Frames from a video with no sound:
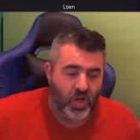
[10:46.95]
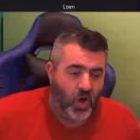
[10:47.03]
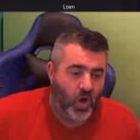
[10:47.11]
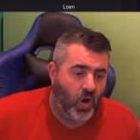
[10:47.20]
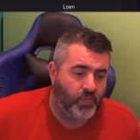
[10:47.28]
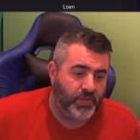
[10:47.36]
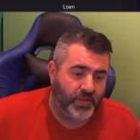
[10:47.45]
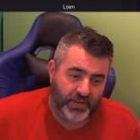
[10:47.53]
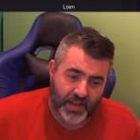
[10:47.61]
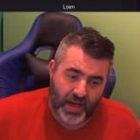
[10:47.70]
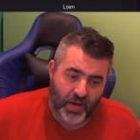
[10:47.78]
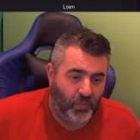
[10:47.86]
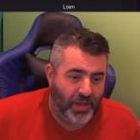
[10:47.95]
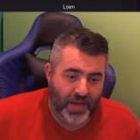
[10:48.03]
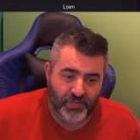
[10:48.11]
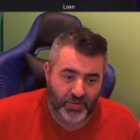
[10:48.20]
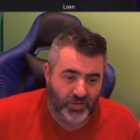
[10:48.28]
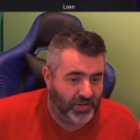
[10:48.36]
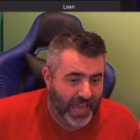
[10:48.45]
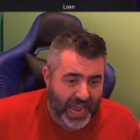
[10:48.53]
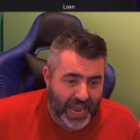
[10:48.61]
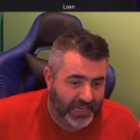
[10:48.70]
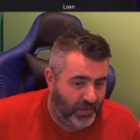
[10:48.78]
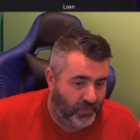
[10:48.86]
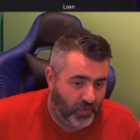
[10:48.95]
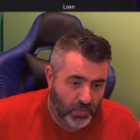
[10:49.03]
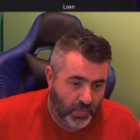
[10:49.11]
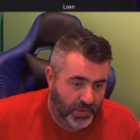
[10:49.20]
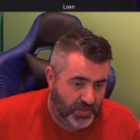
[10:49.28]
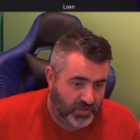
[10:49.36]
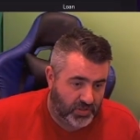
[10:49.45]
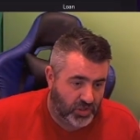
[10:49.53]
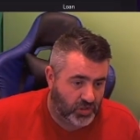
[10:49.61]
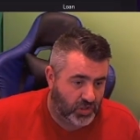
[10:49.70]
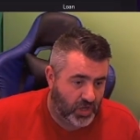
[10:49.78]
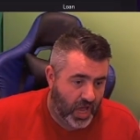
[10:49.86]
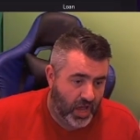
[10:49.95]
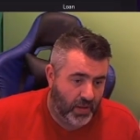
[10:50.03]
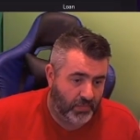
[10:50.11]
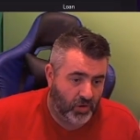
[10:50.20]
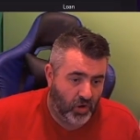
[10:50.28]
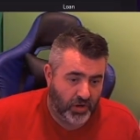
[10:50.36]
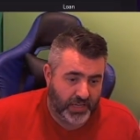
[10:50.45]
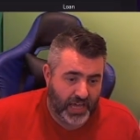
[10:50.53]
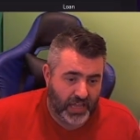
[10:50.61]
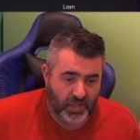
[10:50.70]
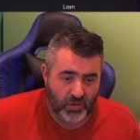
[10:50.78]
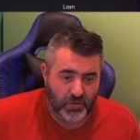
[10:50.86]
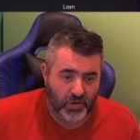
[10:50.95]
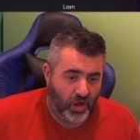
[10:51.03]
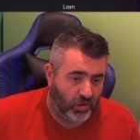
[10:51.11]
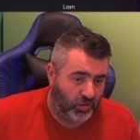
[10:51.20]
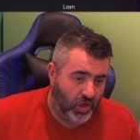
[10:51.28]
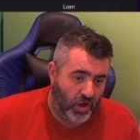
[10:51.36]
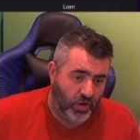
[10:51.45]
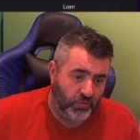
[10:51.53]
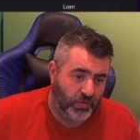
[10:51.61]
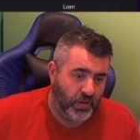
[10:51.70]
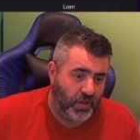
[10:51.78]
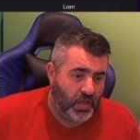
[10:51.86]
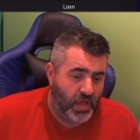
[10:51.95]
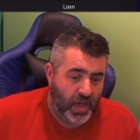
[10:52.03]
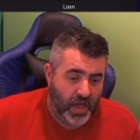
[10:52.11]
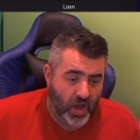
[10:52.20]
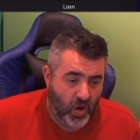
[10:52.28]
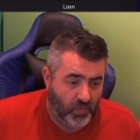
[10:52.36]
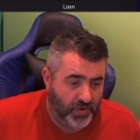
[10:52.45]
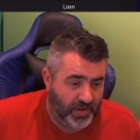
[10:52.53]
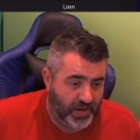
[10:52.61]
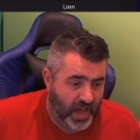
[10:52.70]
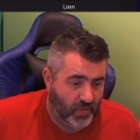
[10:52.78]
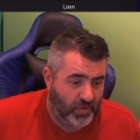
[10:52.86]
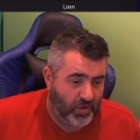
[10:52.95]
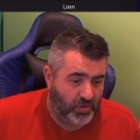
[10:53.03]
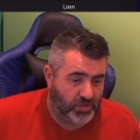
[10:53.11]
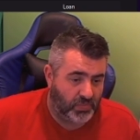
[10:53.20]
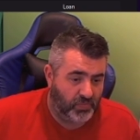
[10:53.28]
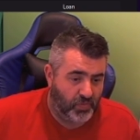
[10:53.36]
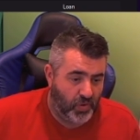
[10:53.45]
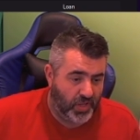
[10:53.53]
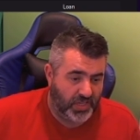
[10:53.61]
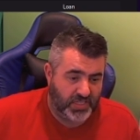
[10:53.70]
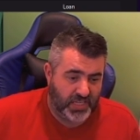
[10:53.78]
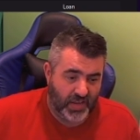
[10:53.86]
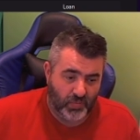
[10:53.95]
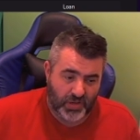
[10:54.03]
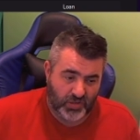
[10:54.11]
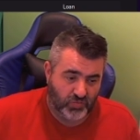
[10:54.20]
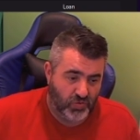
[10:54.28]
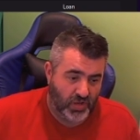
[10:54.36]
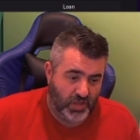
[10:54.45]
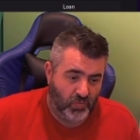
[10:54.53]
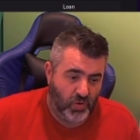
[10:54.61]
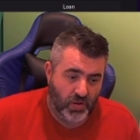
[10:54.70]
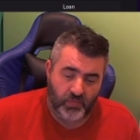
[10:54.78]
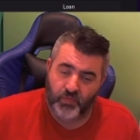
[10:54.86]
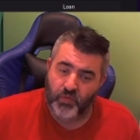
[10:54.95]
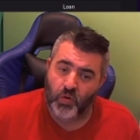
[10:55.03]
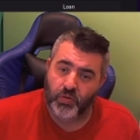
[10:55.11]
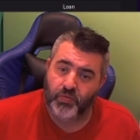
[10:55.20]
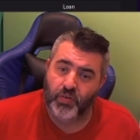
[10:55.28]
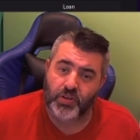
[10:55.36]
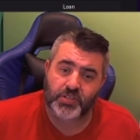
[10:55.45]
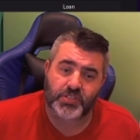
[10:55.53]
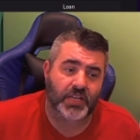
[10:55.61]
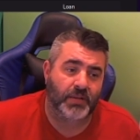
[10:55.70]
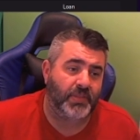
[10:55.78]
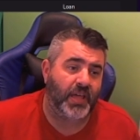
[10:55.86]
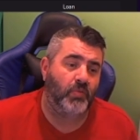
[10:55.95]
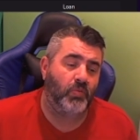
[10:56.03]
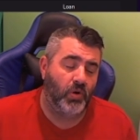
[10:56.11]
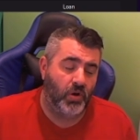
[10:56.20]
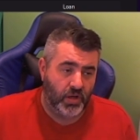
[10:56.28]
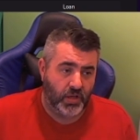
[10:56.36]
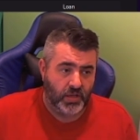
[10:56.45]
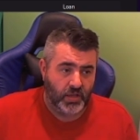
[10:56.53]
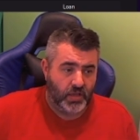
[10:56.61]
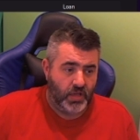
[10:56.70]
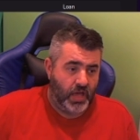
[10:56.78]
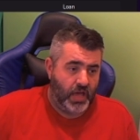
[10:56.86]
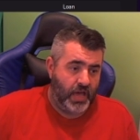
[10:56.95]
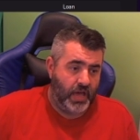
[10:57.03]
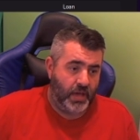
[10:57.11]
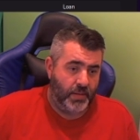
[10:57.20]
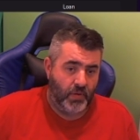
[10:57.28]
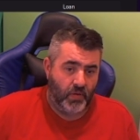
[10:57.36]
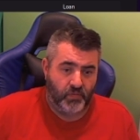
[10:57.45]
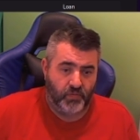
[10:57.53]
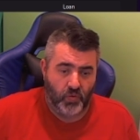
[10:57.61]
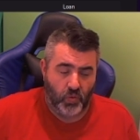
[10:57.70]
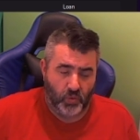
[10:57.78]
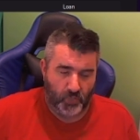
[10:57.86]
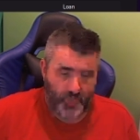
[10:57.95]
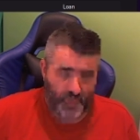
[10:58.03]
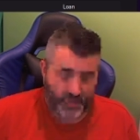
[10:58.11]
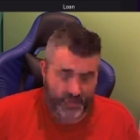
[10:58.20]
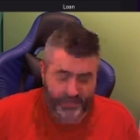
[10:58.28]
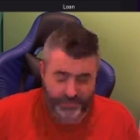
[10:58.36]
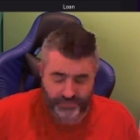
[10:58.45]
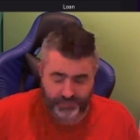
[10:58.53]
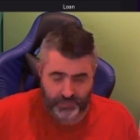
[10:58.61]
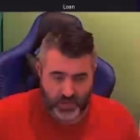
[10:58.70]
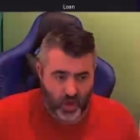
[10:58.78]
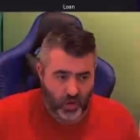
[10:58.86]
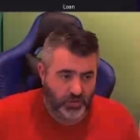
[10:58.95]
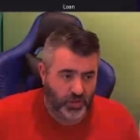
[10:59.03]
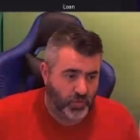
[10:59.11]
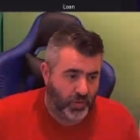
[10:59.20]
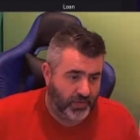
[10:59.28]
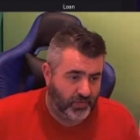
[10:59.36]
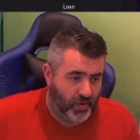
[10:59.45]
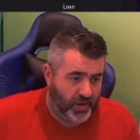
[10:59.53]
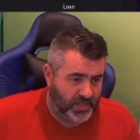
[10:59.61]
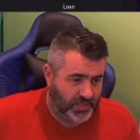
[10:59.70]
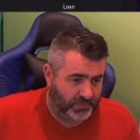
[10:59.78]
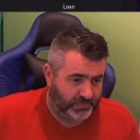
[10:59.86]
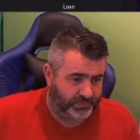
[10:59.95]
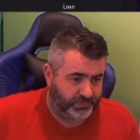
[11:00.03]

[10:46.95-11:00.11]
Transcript: Other than that, we haven't done any form of business. Conor Gallagher we got on loan. Other than that, we got some frees here, which really weren't for the first team. They were for the under-23s.